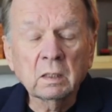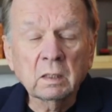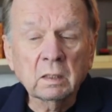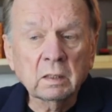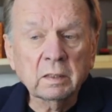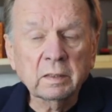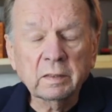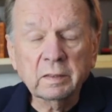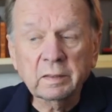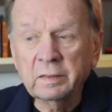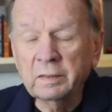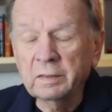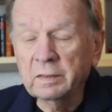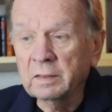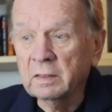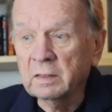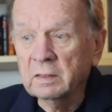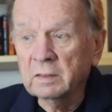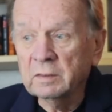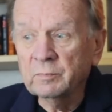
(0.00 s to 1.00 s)
uh,
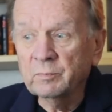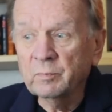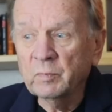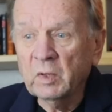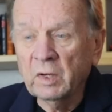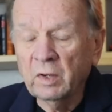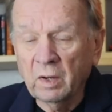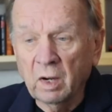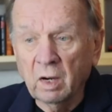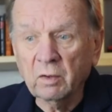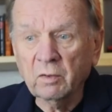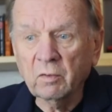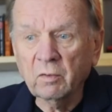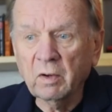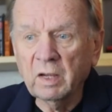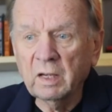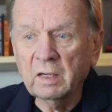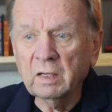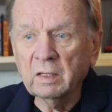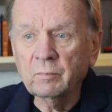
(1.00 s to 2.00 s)
um,
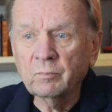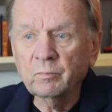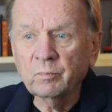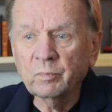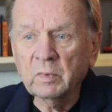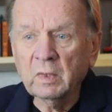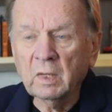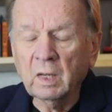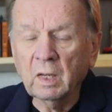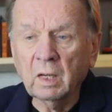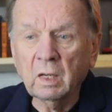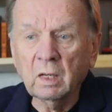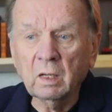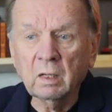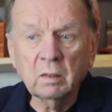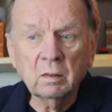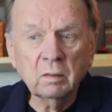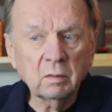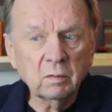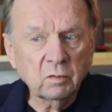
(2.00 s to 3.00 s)
inaugurated
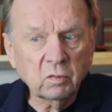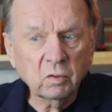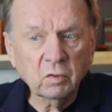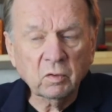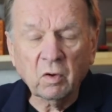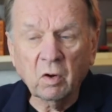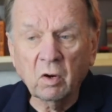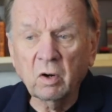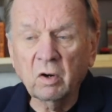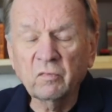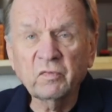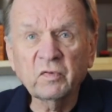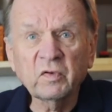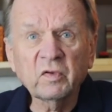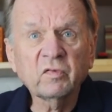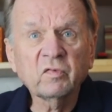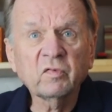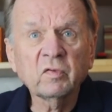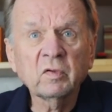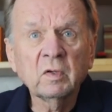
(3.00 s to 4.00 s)
and took
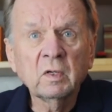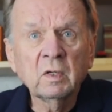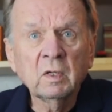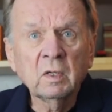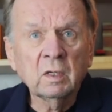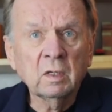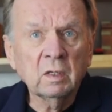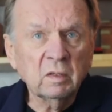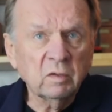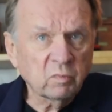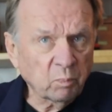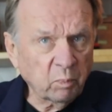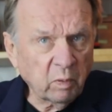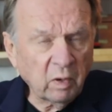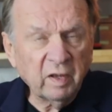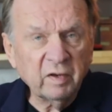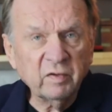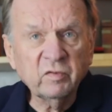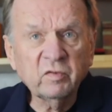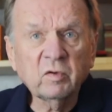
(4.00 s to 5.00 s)
office, he's
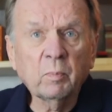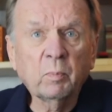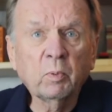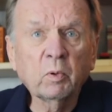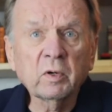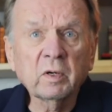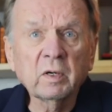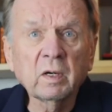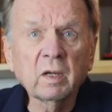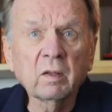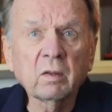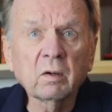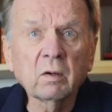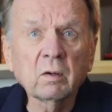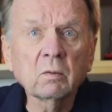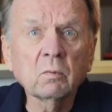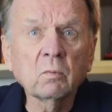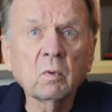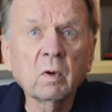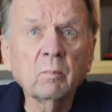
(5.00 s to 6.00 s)
pledged to put
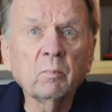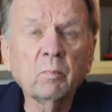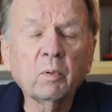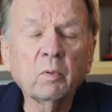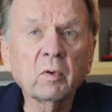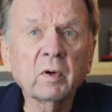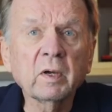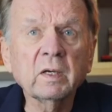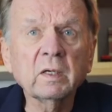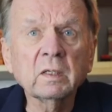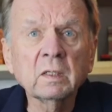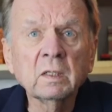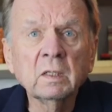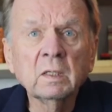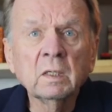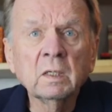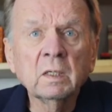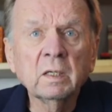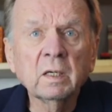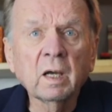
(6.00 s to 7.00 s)
another
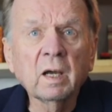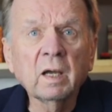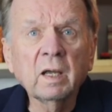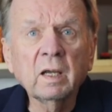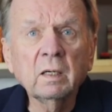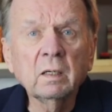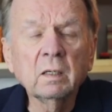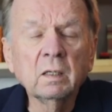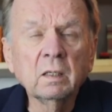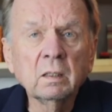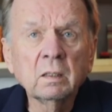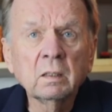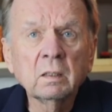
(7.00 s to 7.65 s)
1.9